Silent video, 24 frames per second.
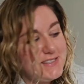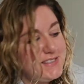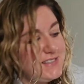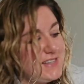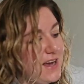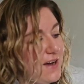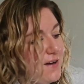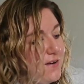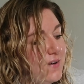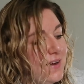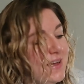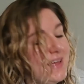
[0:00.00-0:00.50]

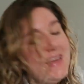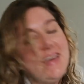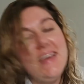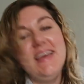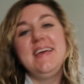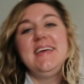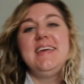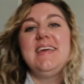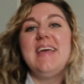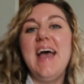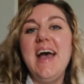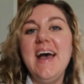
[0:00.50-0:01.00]
So
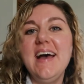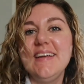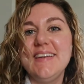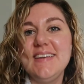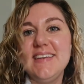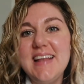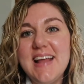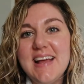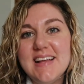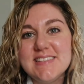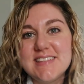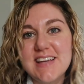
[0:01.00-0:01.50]
yeah,
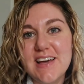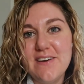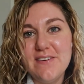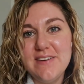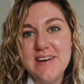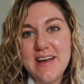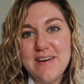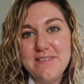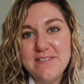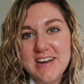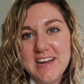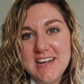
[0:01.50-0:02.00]
let's go
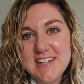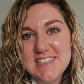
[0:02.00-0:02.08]
and have an eye